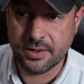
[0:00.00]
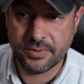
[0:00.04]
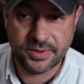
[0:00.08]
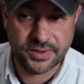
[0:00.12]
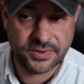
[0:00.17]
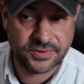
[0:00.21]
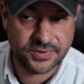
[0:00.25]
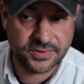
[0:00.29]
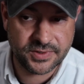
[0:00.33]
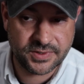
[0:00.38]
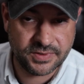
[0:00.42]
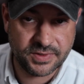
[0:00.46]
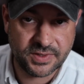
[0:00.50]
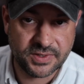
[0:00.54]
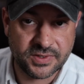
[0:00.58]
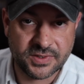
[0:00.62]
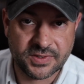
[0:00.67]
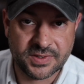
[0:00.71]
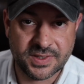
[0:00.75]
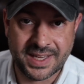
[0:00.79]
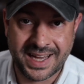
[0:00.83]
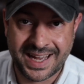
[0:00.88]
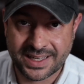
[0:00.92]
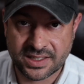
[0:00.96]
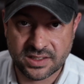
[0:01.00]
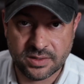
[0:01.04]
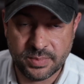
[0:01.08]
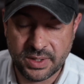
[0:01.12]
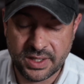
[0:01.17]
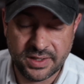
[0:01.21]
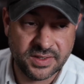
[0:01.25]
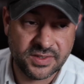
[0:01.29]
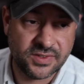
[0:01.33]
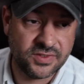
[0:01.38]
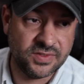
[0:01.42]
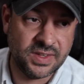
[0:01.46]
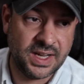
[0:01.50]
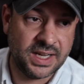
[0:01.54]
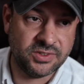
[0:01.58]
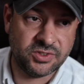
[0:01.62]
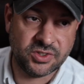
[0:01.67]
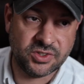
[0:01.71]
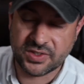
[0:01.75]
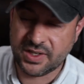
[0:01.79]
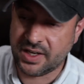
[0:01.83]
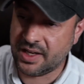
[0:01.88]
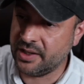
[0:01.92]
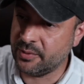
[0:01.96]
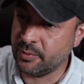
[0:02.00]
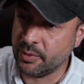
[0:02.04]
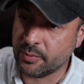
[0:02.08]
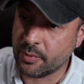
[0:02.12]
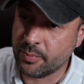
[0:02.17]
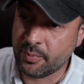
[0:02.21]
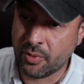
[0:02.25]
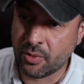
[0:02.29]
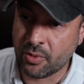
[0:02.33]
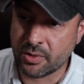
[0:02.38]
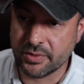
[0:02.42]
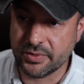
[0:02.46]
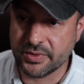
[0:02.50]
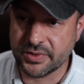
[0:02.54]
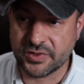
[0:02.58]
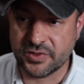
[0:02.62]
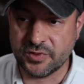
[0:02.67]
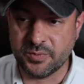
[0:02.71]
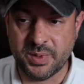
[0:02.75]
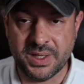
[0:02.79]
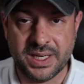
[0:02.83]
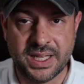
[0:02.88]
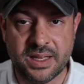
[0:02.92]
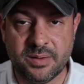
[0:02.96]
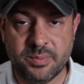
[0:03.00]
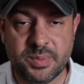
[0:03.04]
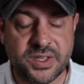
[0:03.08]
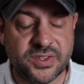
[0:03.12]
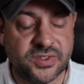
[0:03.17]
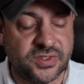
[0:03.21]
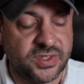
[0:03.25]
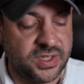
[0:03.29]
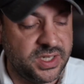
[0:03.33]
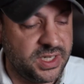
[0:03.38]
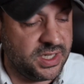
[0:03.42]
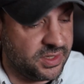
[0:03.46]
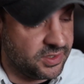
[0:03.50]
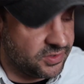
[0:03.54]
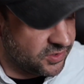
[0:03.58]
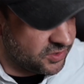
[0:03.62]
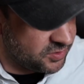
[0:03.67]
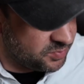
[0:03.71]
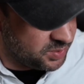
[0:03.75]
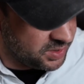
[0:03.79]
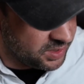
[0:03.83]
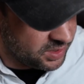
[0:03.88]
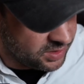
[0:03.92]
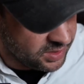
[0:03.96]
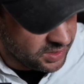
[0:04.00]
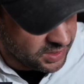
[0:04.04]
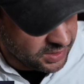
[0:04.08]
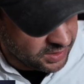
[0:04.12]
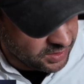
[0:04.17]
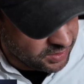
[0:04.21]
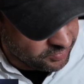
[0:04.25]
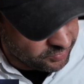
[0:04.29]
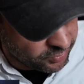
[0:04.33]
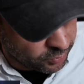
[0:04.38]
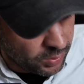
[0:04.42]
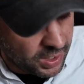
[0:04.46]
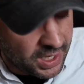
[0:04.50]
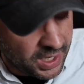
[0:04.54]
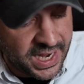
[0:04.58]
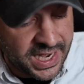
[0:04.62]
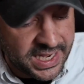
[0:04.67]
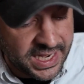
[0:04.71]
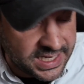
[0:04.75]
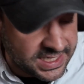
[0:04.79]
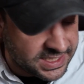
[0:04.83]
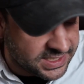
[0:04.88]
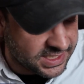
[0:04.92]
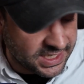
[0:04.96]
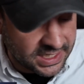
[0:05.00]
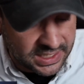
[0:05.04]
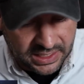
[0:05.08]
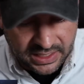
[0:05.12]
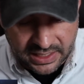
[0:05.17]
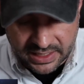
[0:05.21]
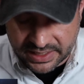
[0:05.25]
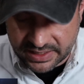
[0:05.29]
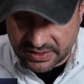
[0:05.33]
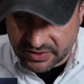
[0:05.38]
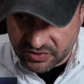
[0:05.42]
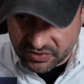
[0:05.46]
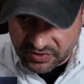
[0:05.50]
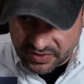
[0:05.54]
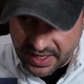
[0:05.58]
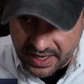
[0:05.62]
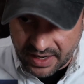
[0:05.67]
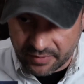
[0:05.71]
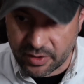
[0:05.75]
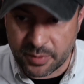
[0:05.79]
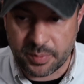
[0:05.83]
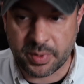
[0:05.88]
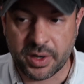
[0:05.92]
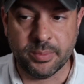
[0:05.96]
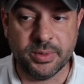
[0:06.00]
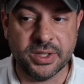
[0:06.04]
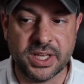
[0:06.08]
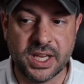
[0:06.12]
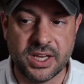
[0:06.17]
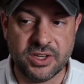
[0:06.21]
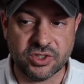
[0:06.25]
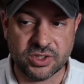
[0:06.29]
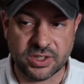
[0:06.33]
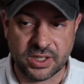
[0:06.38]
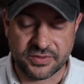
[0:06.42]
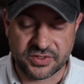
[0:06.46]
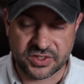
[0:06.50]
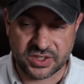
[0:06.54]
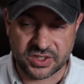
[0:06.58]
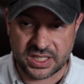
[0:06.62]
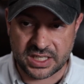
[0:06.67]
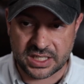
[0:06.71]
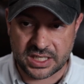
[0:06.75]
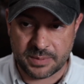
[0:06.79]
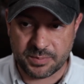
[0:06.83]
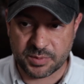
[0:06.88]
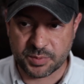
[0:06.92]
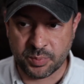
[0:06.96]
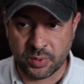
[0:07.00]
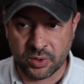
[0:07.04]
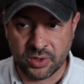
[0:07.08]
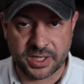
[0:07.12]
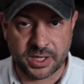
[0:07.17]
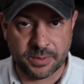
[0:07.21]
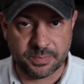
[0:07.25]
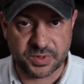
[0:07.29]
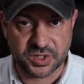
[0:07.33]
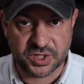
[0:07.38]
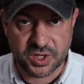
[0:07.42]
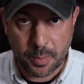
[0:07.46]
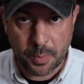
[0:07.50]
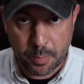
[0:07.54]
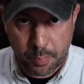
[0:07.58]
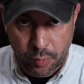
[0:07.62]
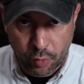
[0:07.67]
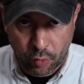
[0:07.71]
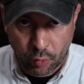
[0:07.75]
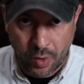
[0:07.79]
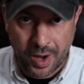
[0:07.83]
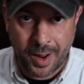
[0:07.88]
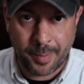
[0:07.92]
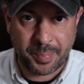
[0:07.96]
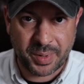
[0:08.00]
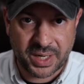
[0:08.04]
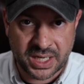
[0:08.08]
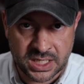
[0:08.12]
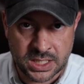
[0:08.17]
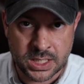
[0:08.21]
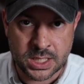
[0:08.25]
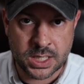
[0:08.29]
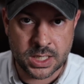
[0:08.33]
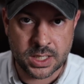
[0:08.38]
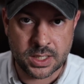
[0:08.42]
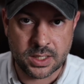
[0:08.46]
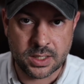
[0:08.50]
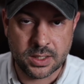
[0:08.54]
has got to be. And this is not just Hollywood Reporter. This has been NBC. This has been Variety, Deadline. This is every publication I've seen keeps pulling up this prop gun,